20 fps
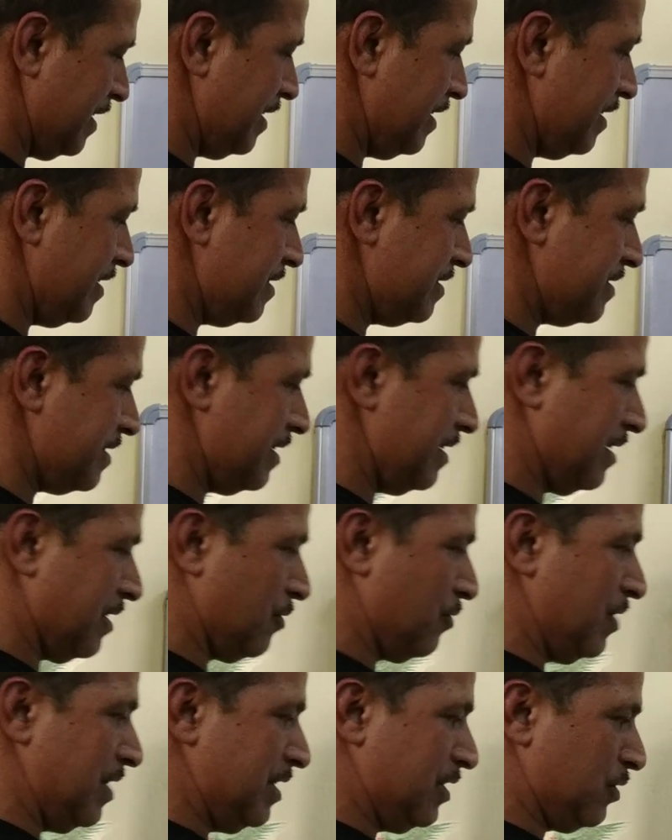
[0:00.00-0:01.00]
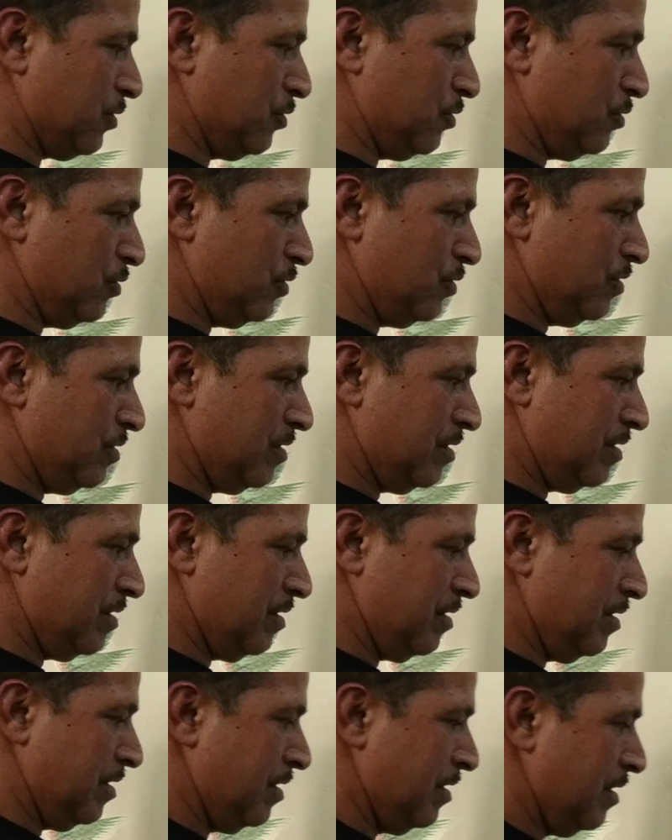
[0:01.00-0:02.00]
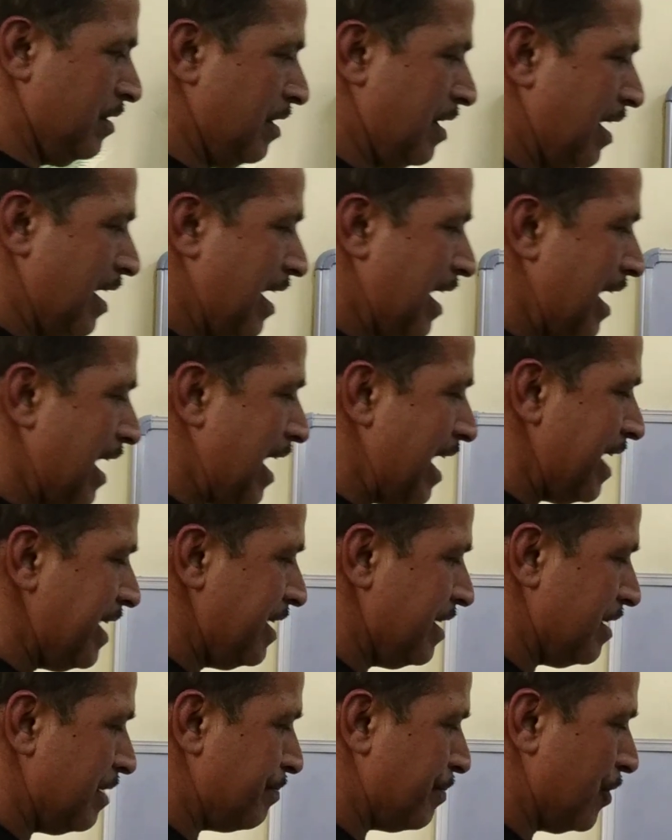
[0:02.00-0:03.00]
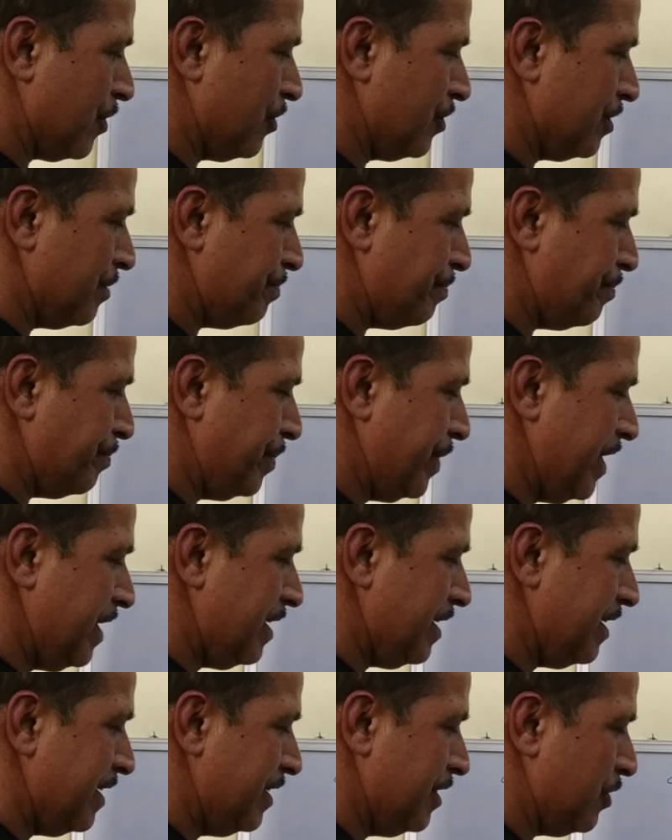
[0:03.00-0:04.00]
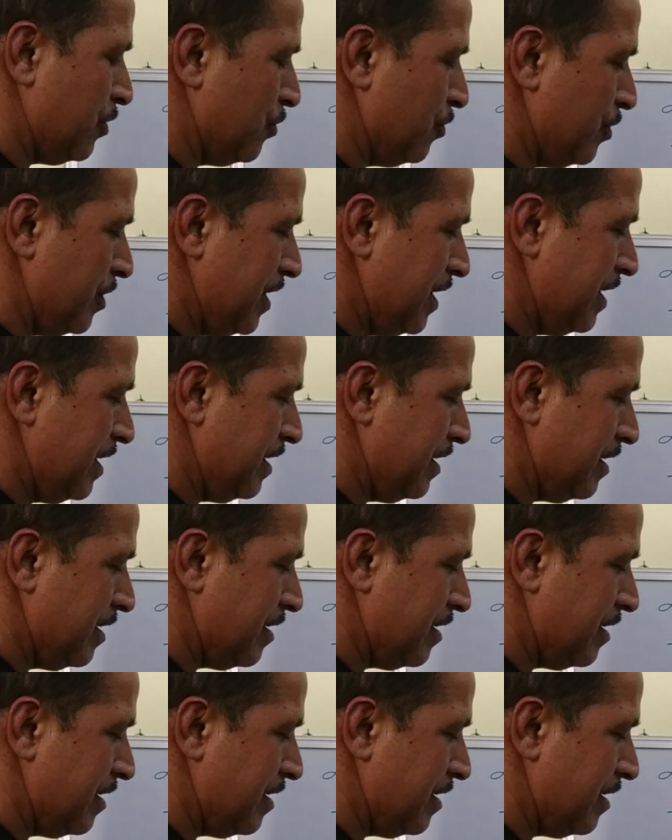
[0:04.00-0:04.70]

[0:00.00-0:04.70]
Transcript: is equal to I upon P into E.